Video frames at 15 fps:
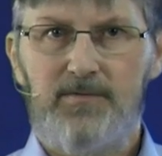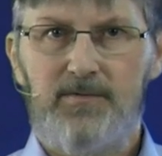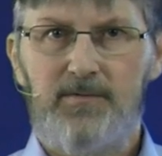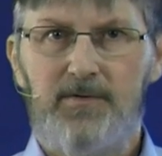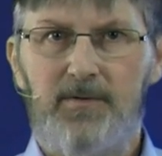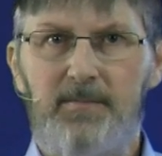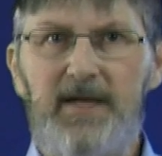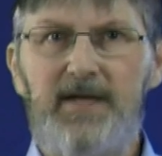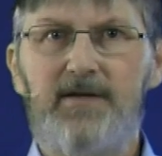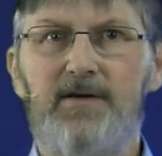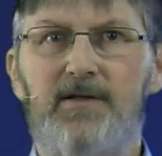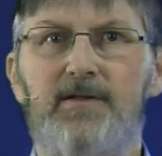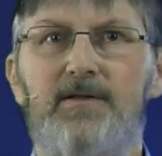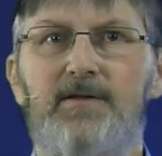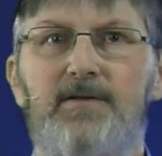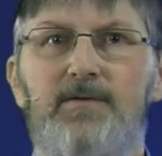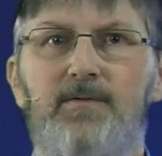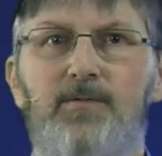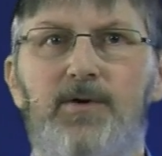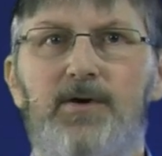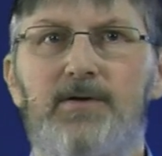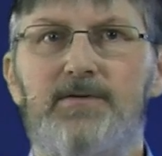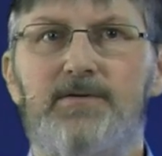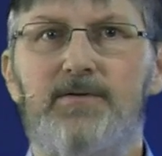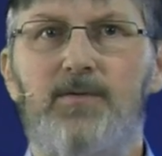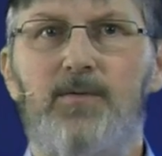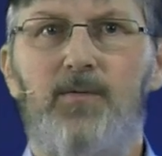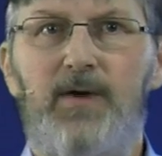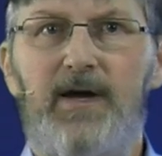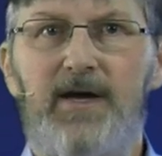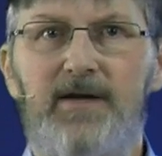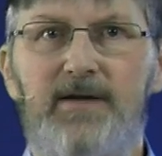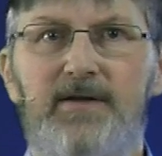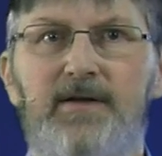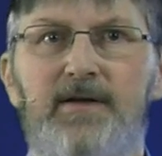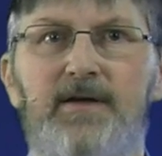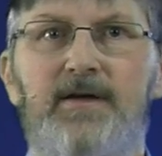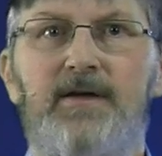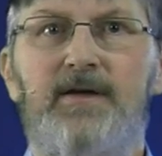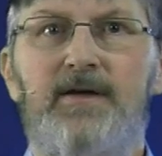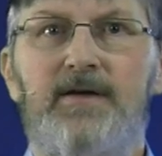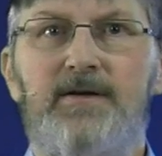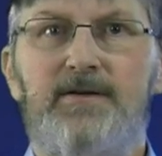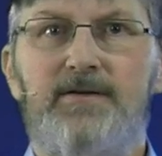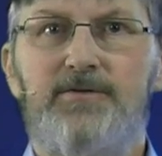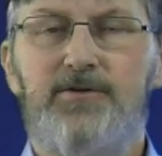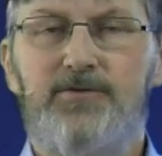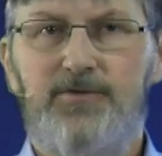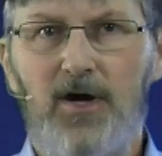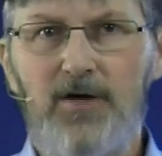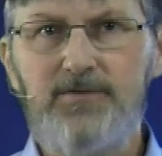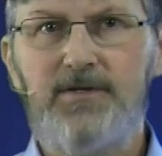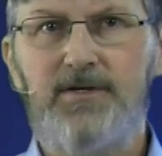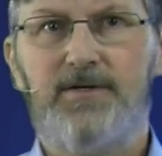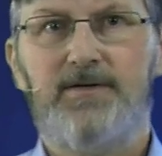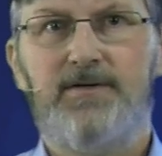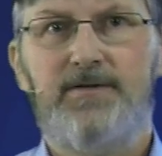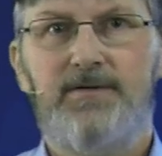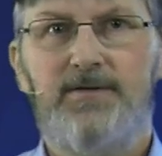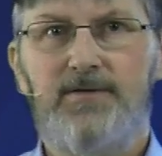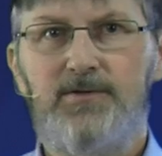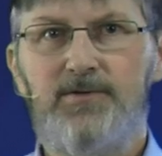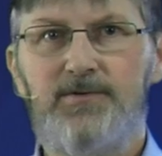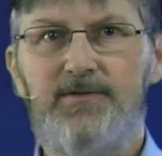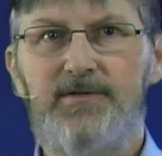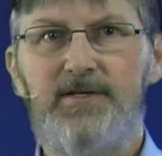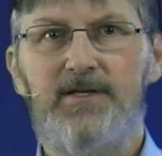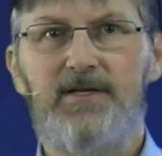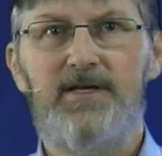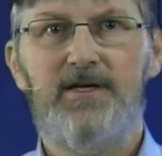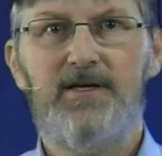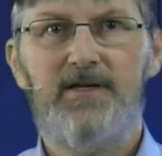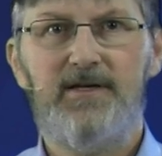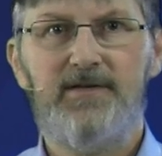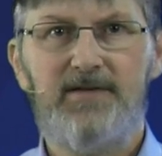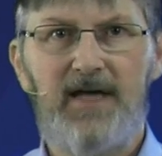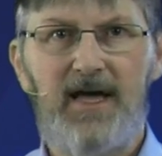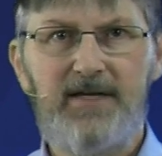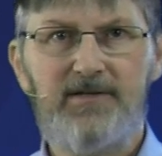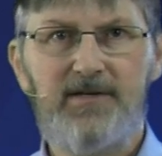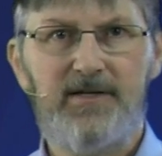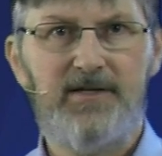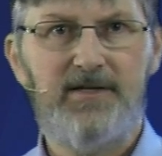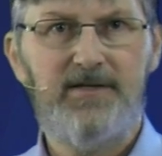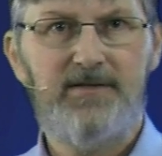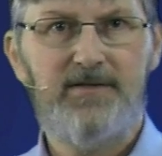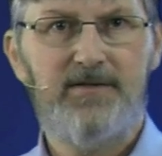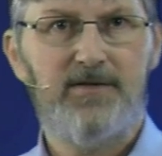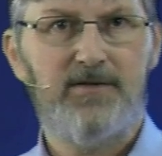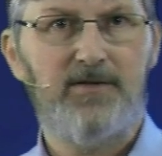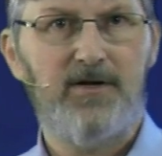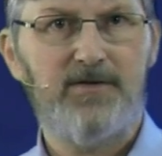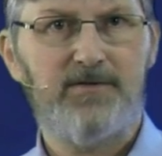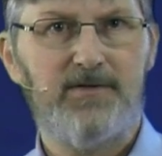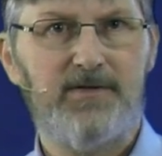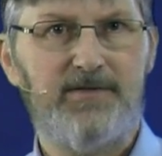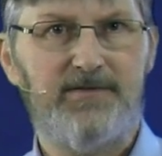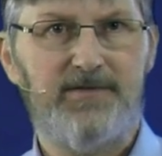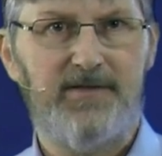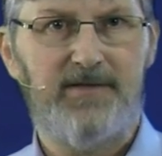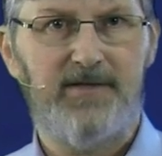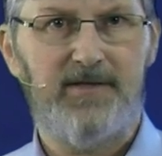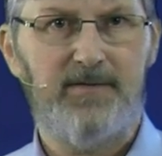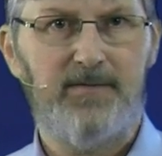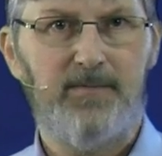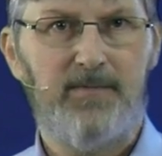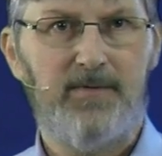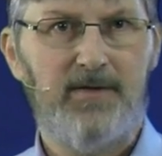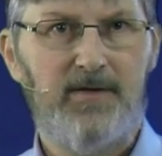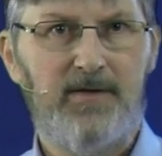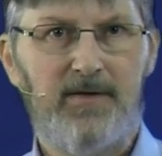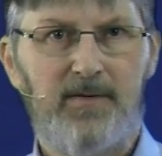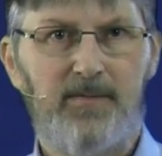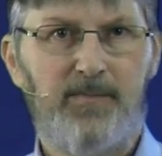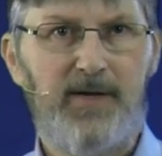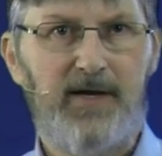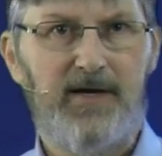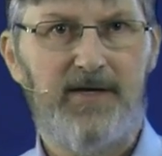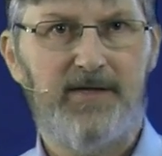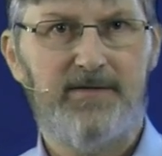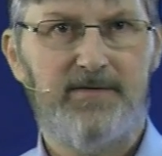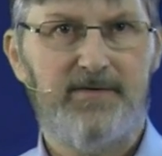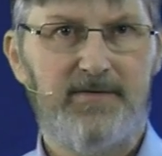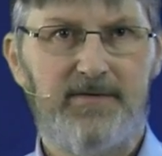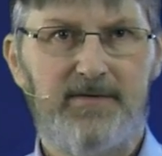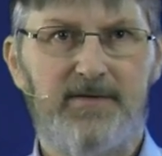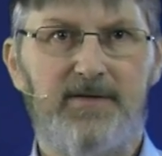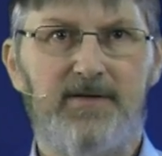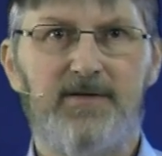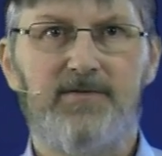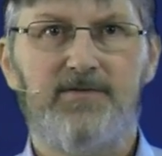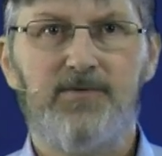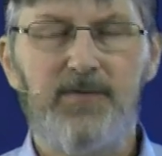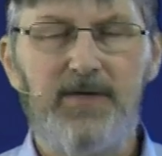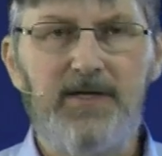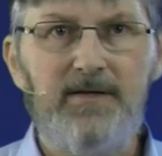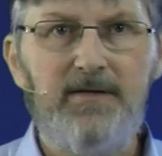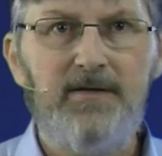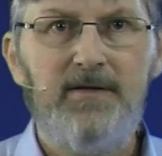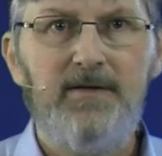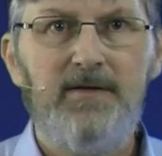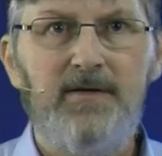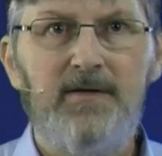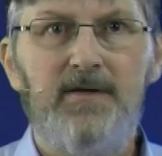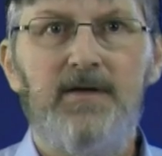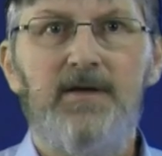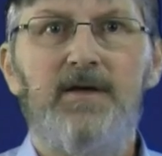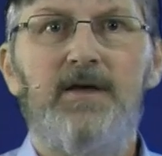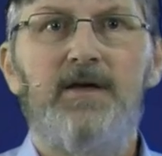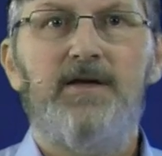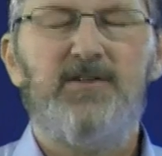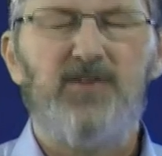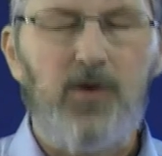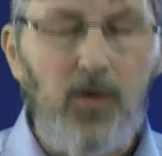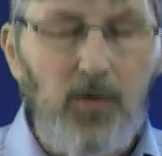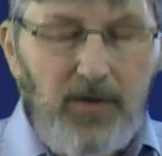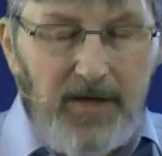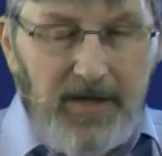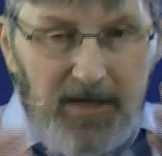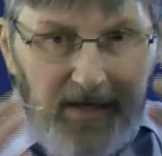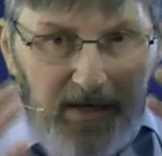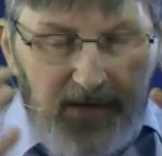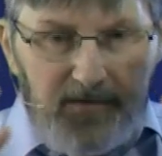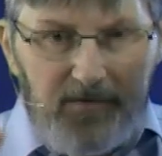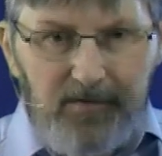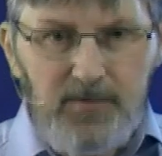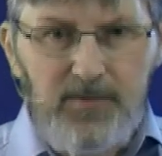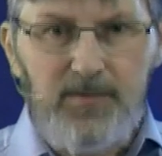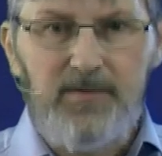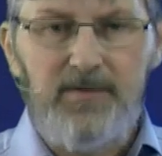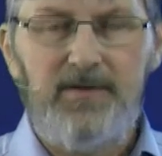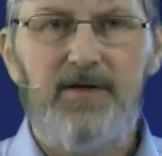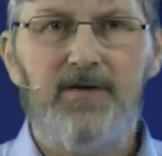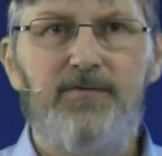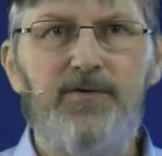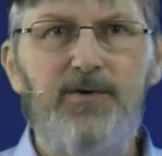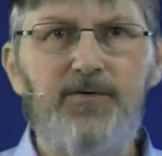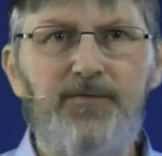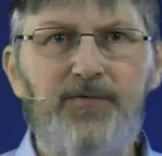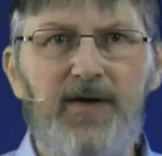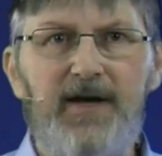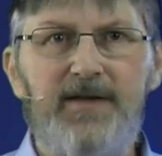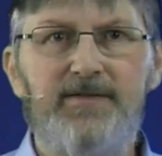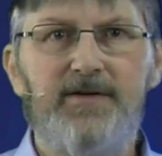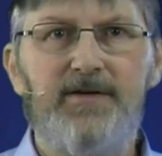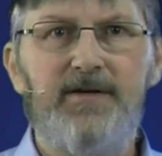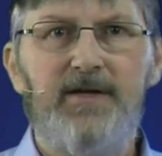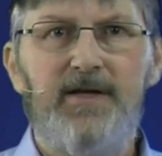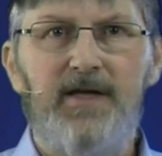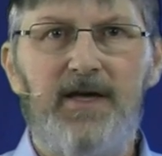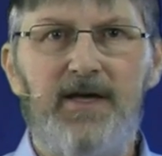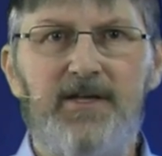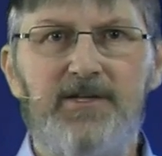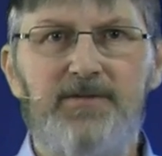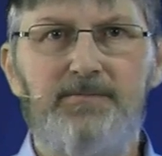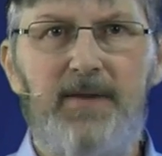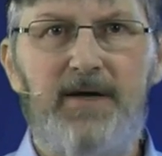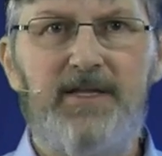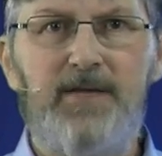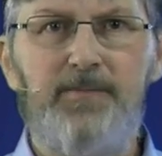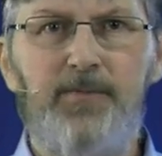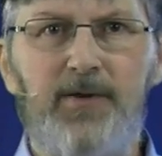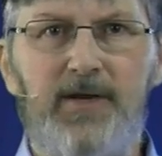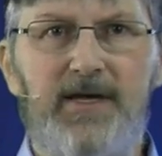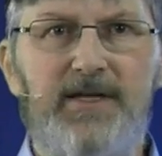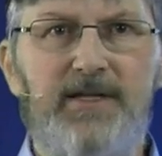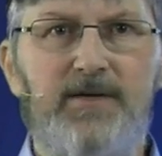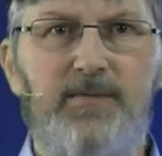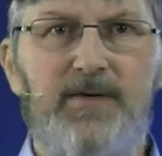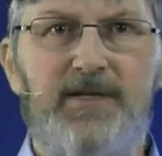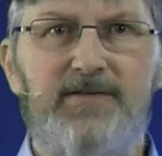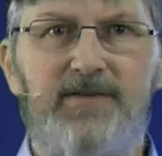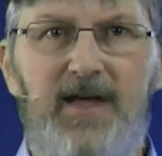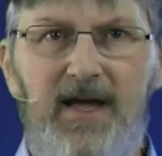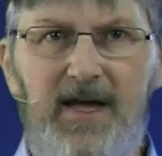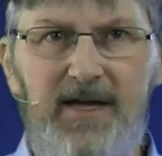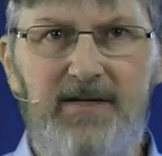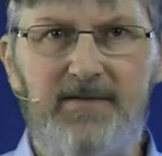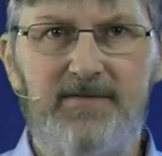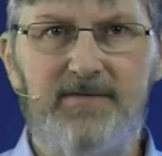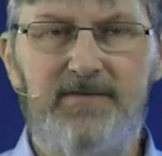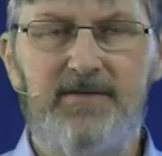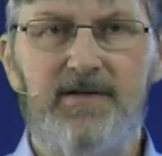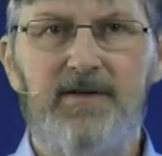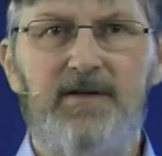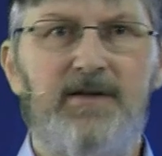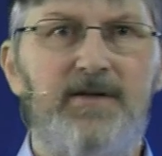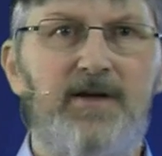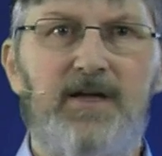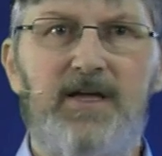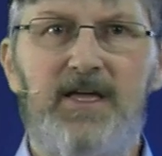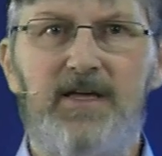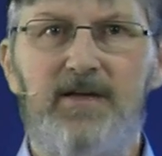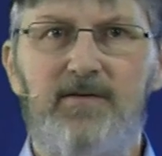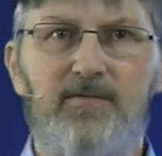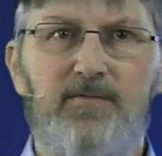the medical world, where the doctor you see here is actually, the doctor is sitting behind a screen, is looking into a viewfinder and is manipulating with his hands a